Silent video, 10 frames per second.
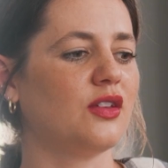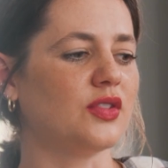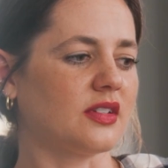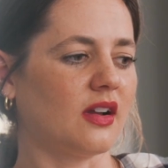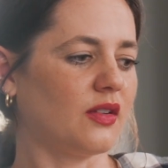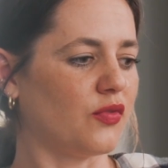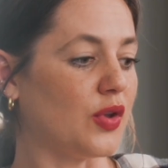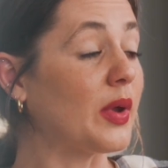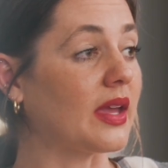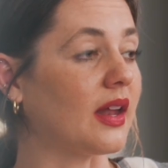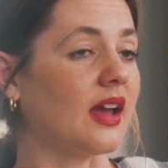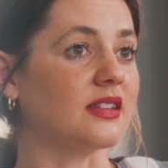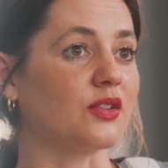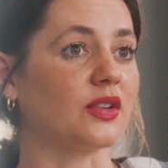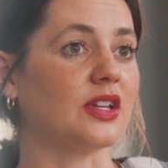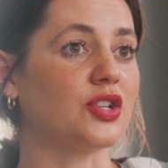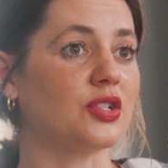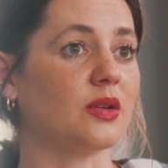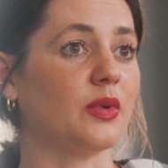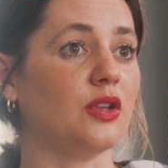you start viewing it as a
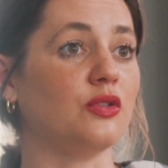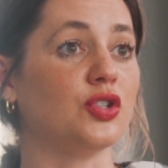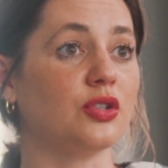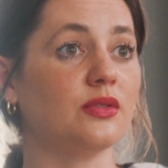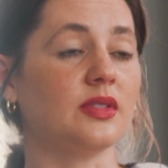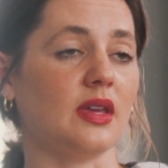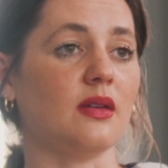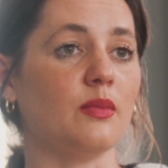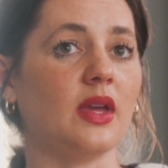relationship and you choose him,